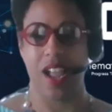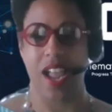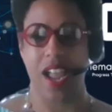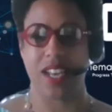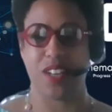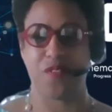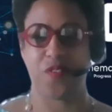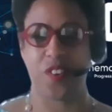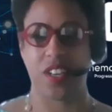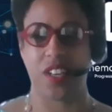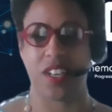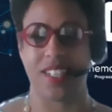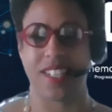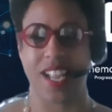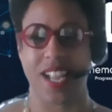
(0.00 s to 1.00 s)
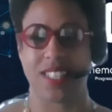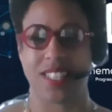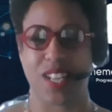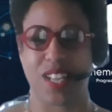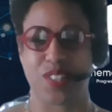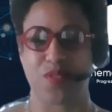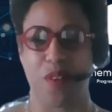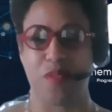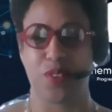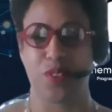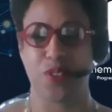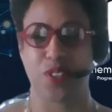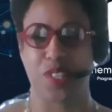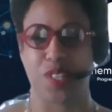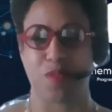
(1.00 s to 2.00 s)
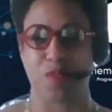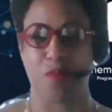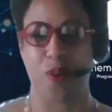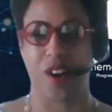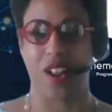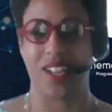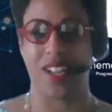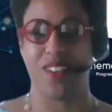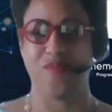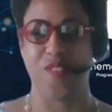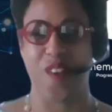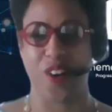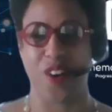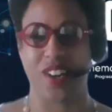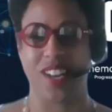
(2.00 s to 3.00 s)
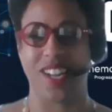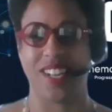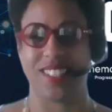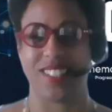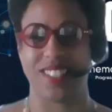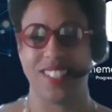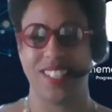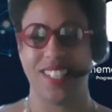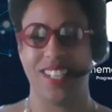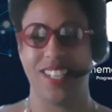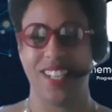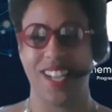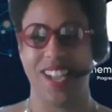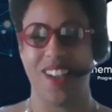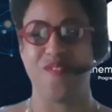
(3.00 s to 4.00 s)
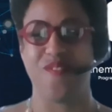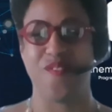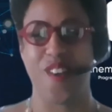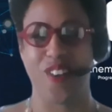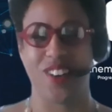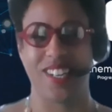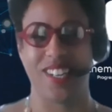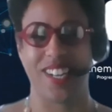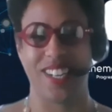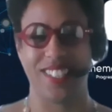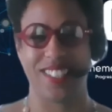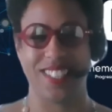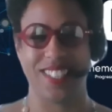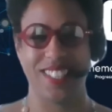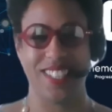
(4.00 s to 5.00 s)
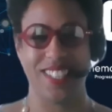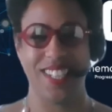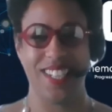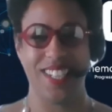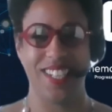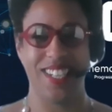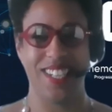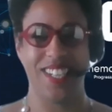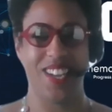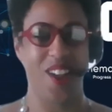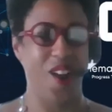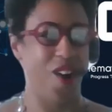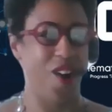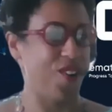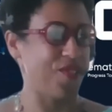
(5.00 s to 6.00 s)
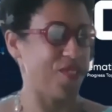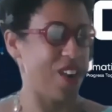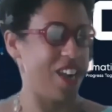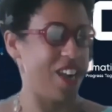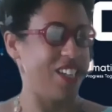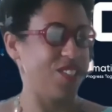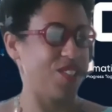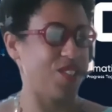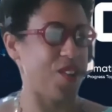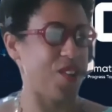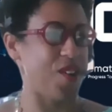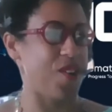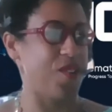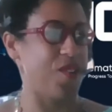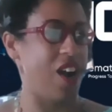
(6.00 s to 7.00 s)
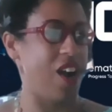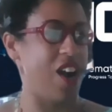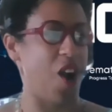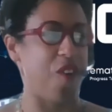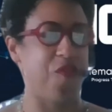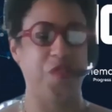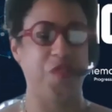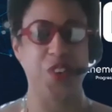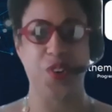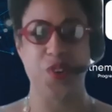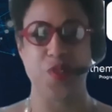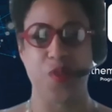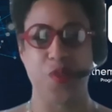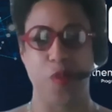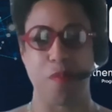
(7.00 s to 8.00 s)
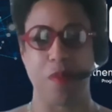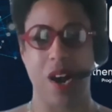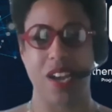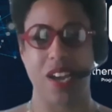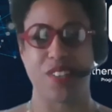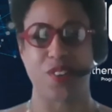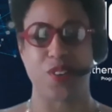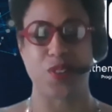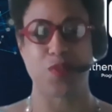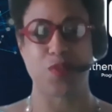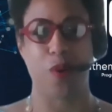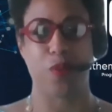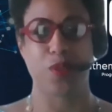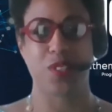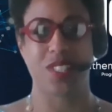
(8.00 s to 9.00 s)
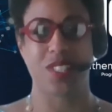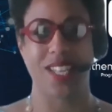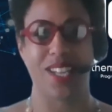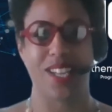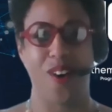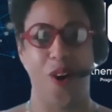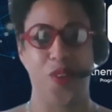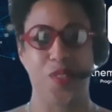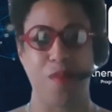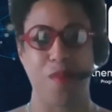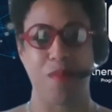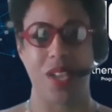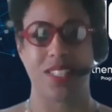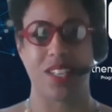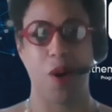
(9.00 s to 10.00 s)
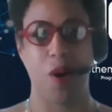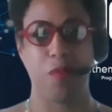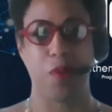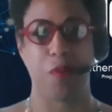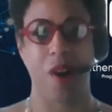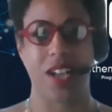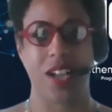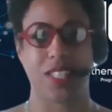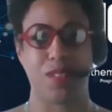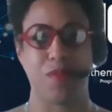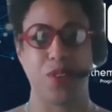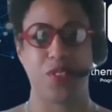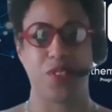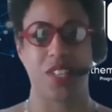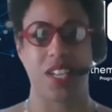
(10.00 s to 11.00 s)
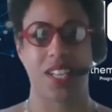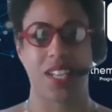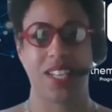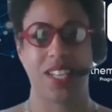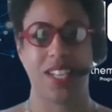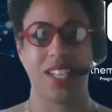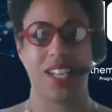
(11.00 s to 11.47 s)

Ain't It Fun on Dance Dance Revolution this morning. Very nice. Very nice. All right. So, uh, a few reminders while we're seeing all the amazing humble brags and music